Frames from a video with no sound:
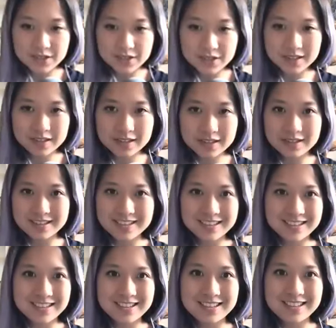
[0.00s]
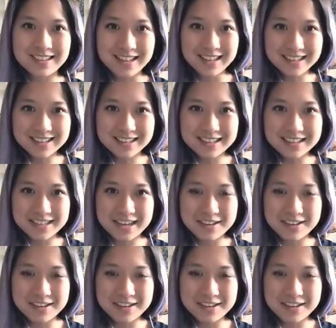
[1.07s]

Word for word: good luck and